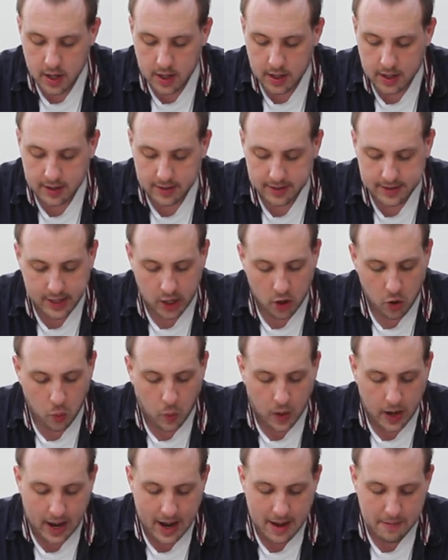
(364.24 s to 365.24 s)
Consider
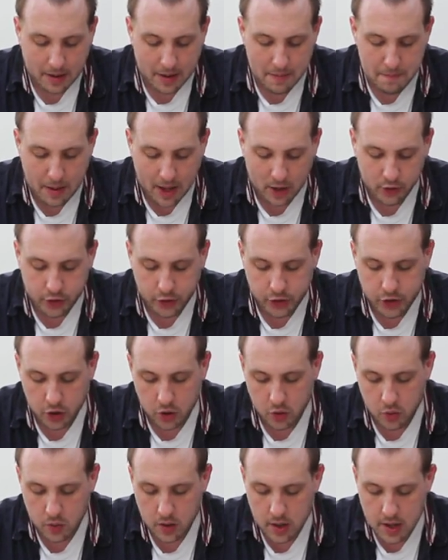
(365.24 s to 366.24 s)
what I am compelled to
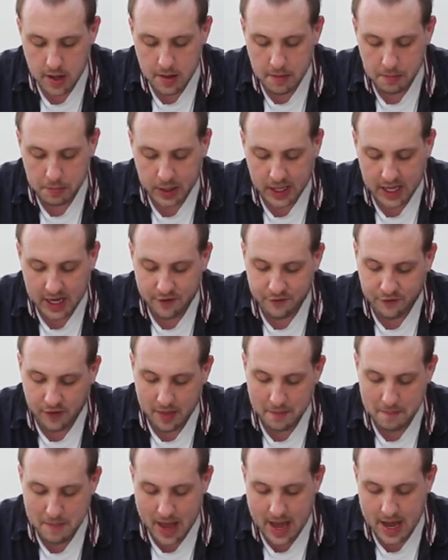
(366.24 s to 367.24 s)
do, plead for
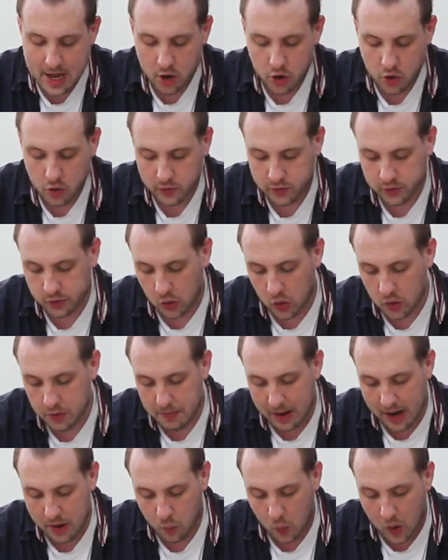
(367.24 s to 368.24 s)
the man who sold
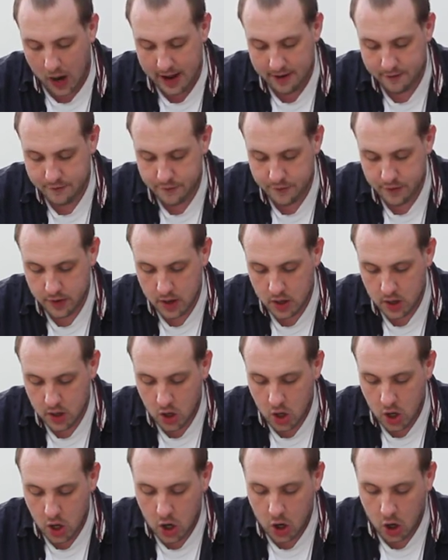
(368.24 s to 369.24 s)
my wife.
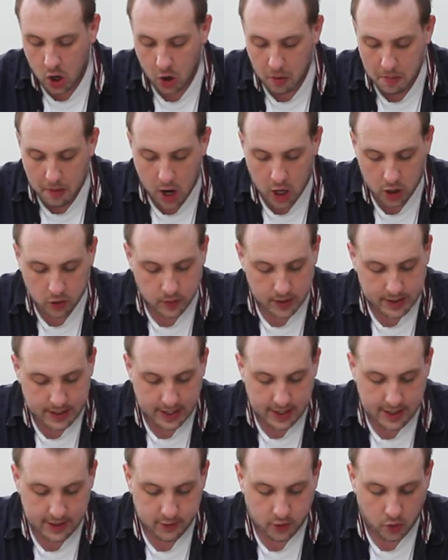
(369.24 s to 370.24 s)

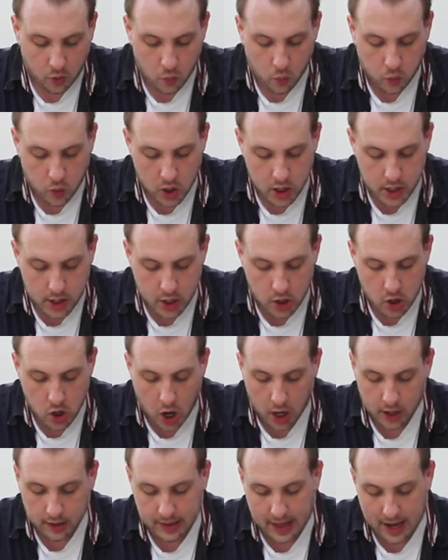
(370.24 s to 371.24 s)
Hermocrates would
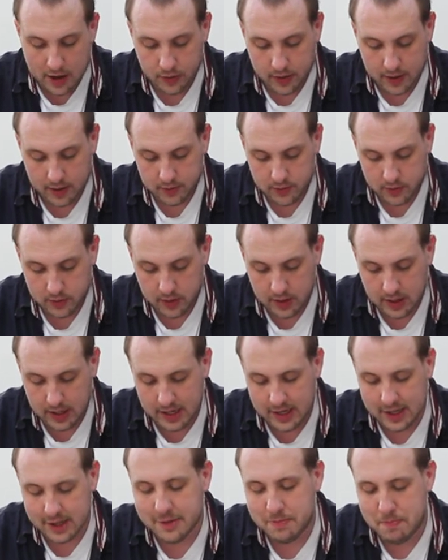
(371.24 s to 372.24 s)
not allow this.
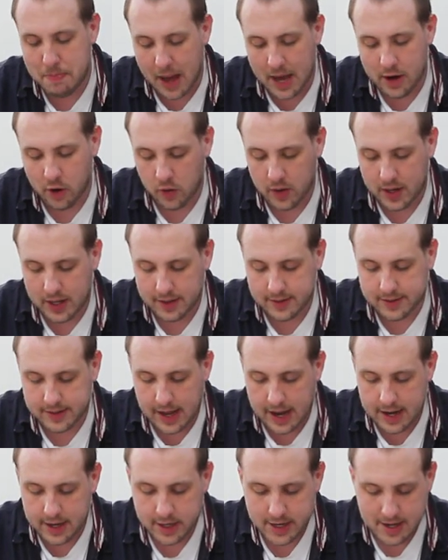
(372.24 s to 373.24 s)
It is better, he
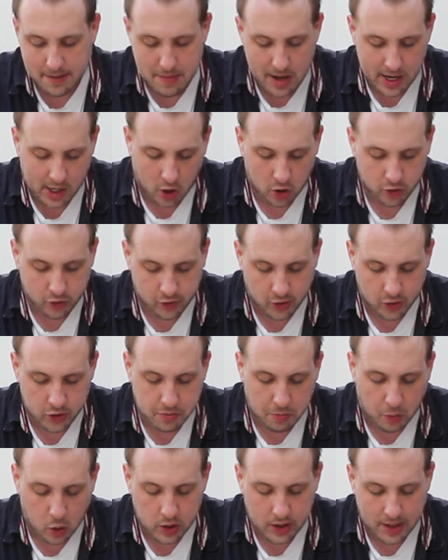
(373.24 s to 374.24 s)
said, to make our
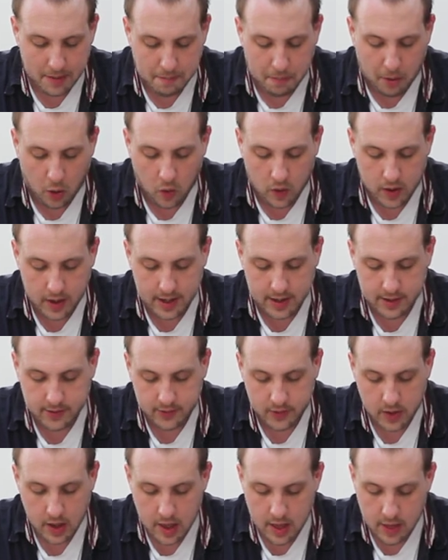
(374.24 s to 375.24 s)
search more
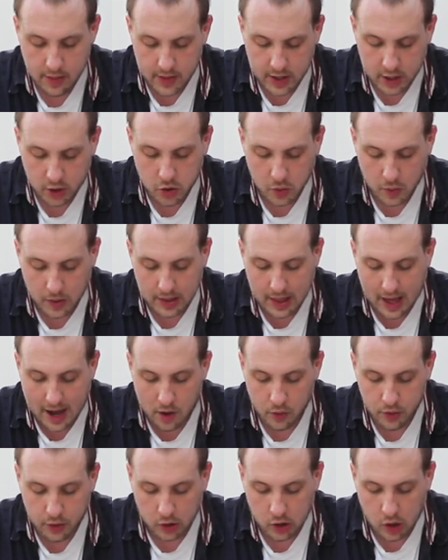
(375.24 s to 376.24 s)
laborious than to
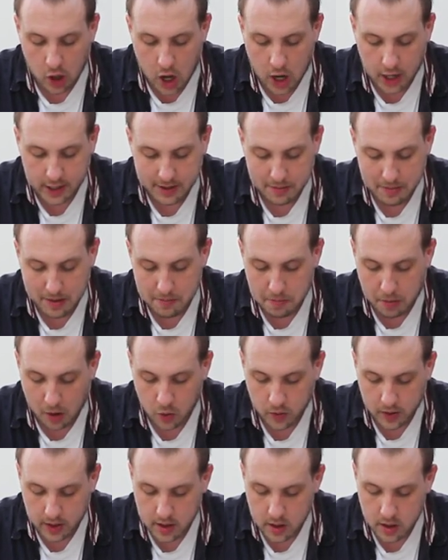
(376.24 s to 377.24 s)
allow the law to be
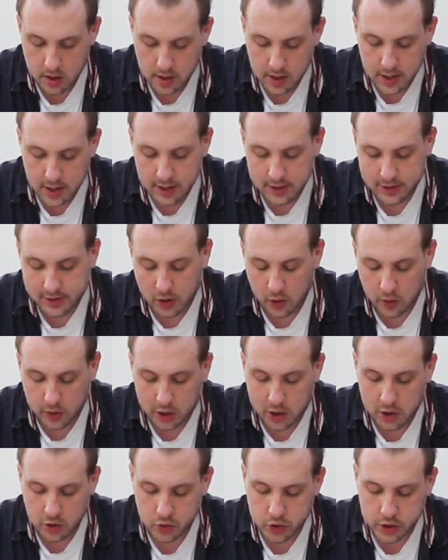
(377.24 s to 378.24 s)
broken.
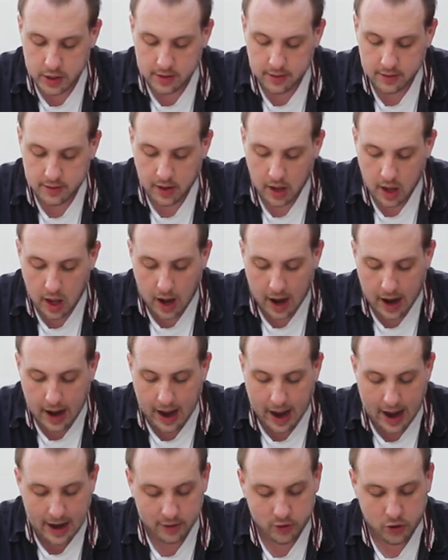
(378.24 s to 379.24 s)
Syracusans, I
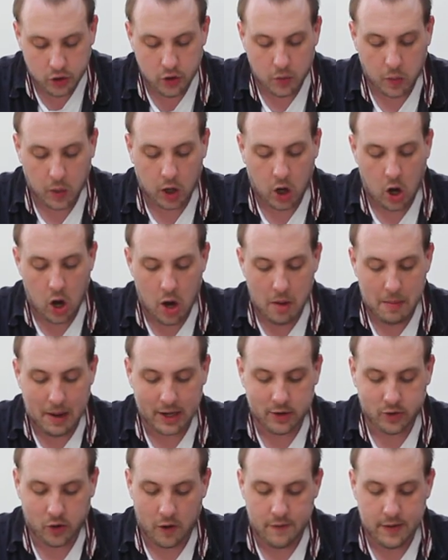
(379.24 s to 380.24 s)
ask you to recall
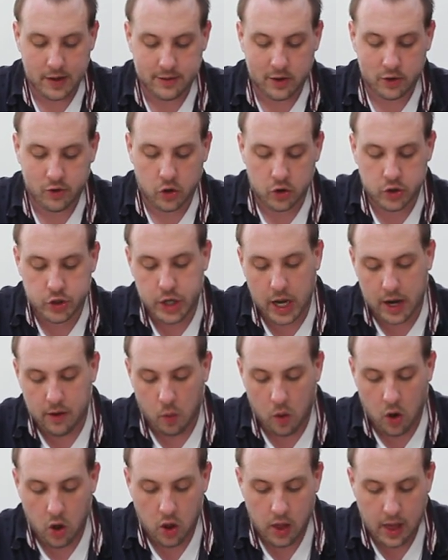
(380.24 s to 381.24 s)
my service as your
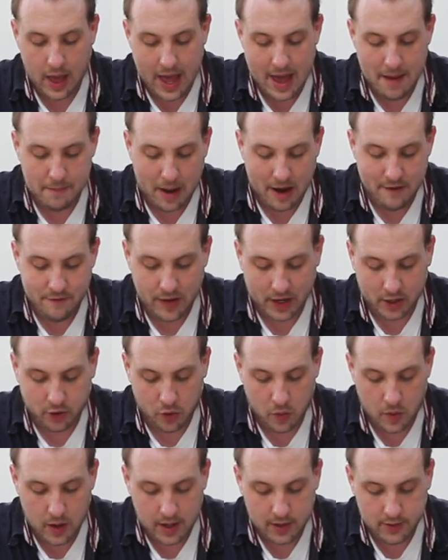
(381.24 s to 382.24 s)
general and my
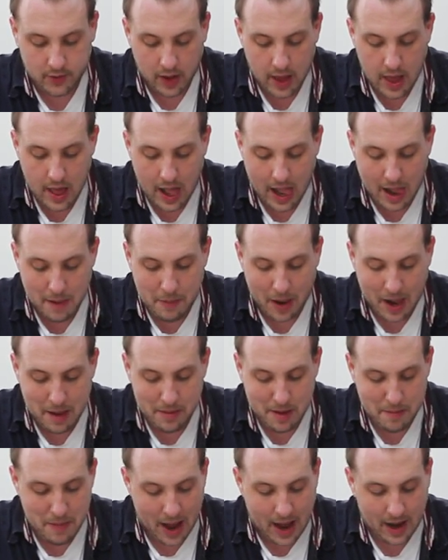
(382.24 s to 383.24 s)
victories, and pay
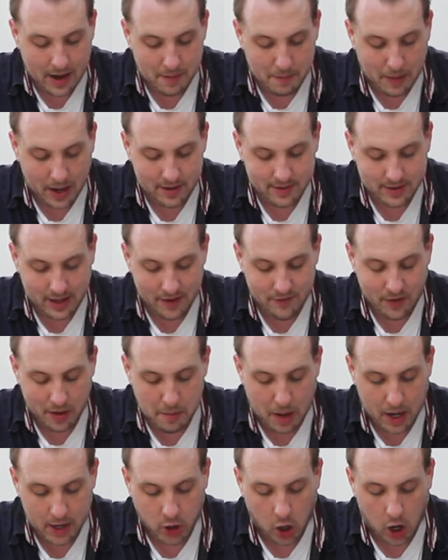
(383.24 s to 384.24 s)
me back by
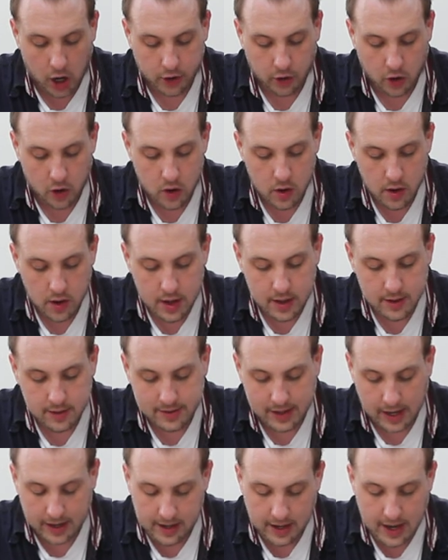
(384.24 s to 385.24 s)
saving my daughter.
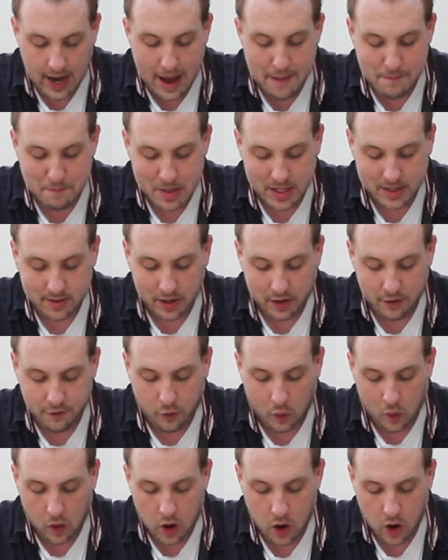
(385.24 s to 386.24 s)
Send an embassy
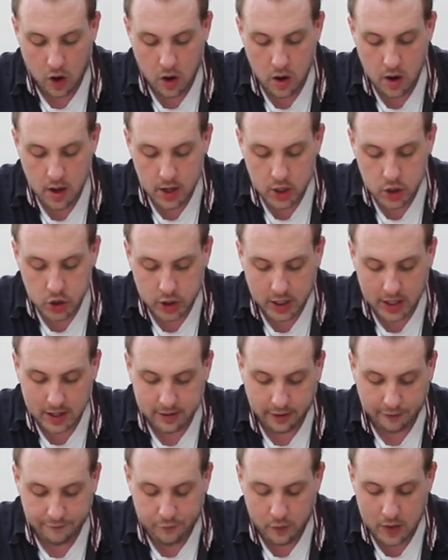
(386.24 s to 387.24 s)
for her. She
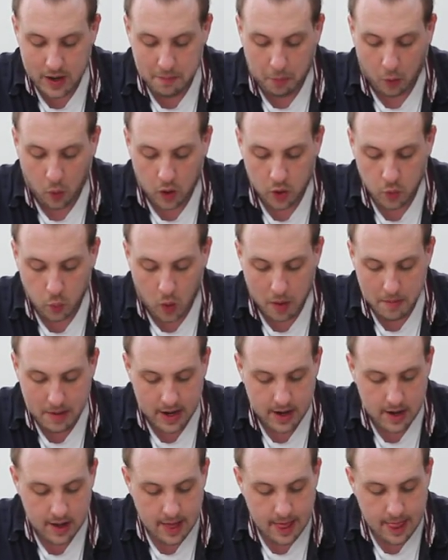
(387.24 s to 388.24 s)
is a freeborn
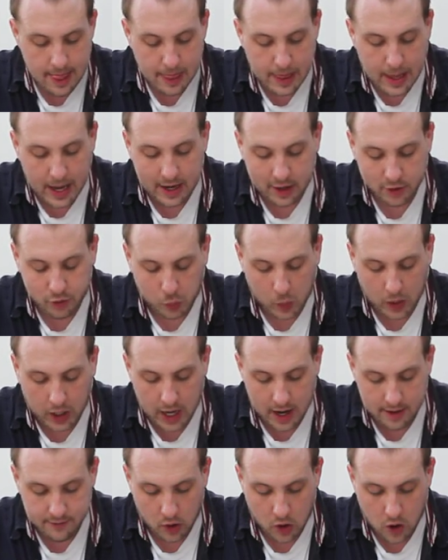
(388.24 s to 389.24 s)
woman. Let us
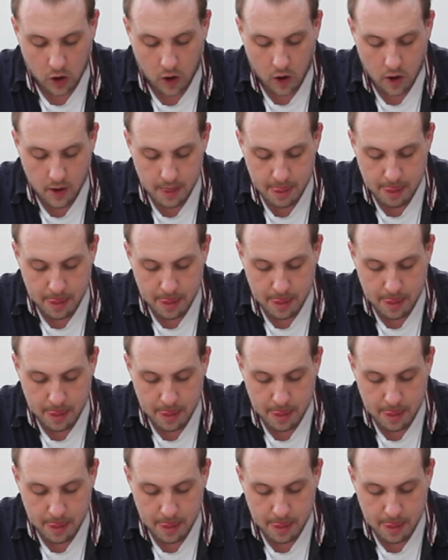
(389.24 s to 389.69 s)
recover her.